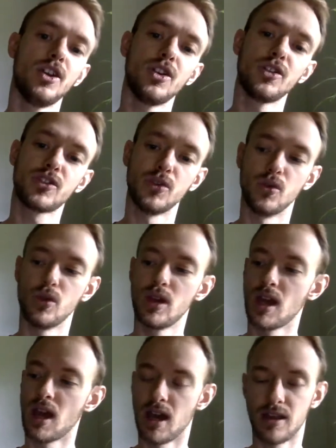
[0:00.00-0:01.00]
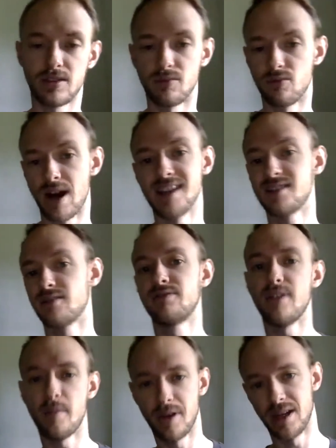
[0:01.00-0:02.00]
to the rise of
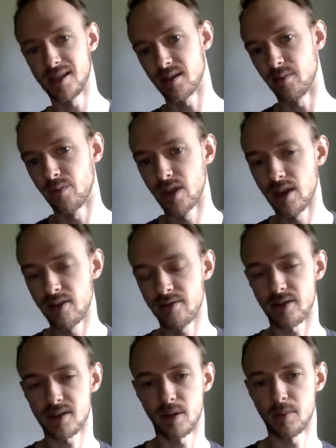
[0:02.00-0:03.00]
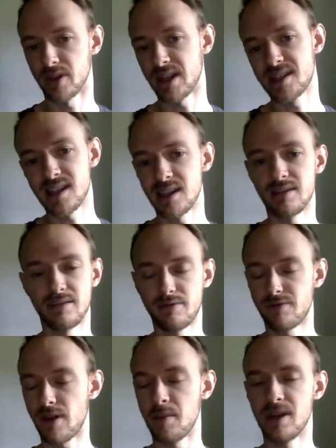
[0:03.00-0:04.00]
feminism. For example, they see
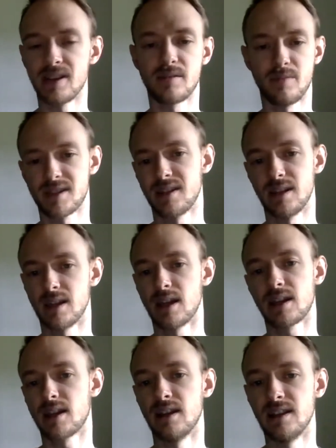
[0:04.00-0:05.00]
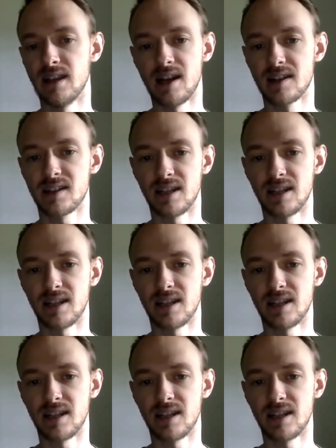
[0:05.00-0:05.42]
feminism as a kind of largely